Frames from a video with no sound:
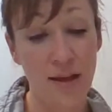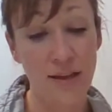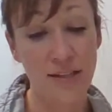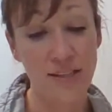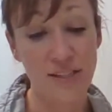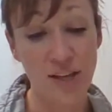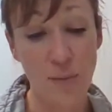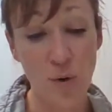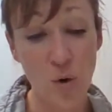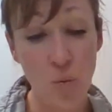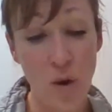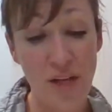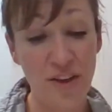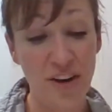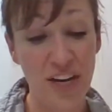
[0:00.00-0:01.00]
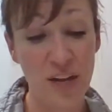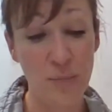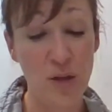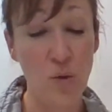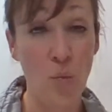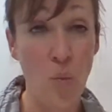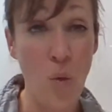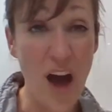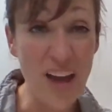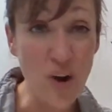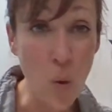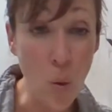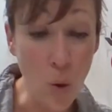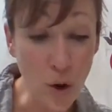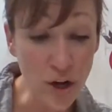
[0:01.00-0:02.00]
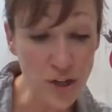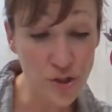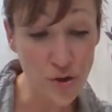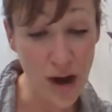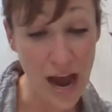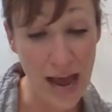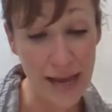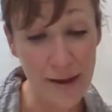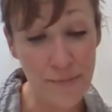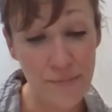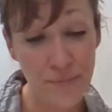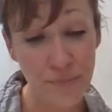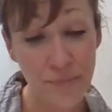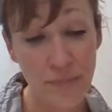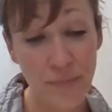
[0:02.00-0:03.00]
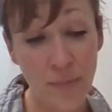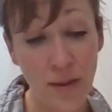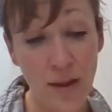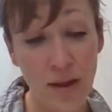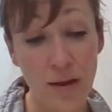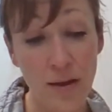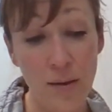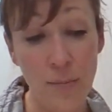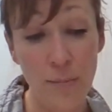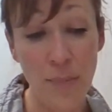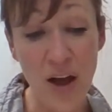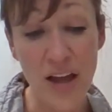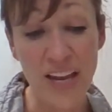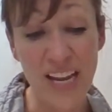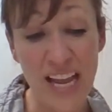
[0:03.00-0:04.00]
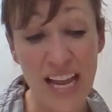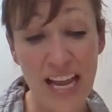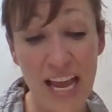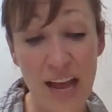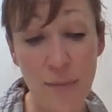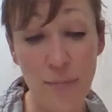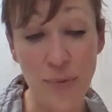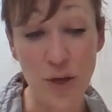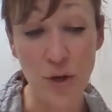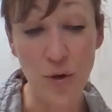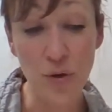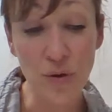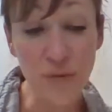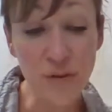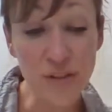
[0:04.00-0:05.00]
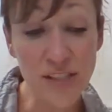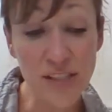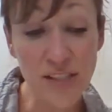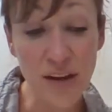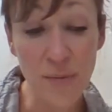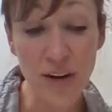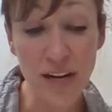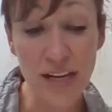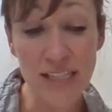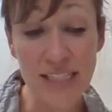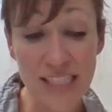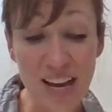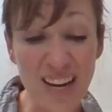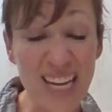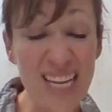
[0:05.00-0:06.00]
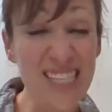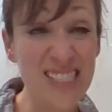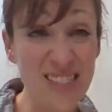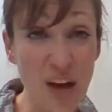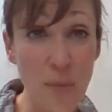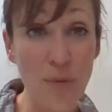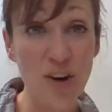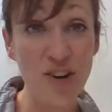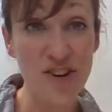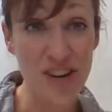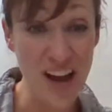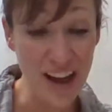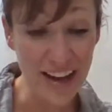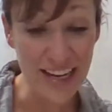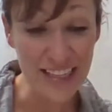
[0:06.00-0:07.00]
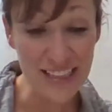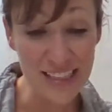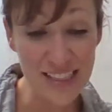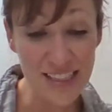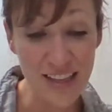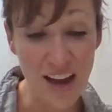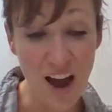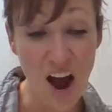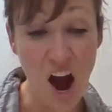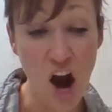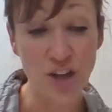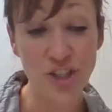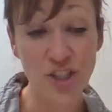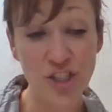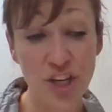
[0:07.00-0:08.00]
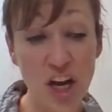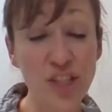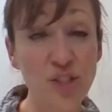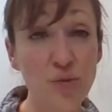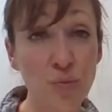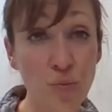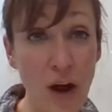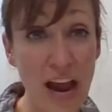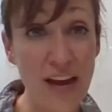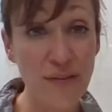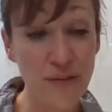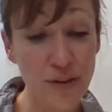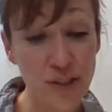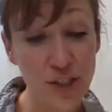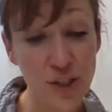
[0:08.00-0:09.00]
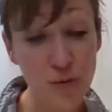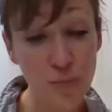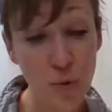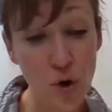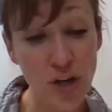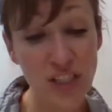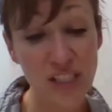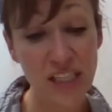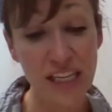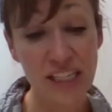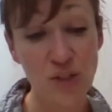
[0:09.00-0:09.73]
Summer weather can be wet or dry, but beautiful sunny summer nights are just right for sports like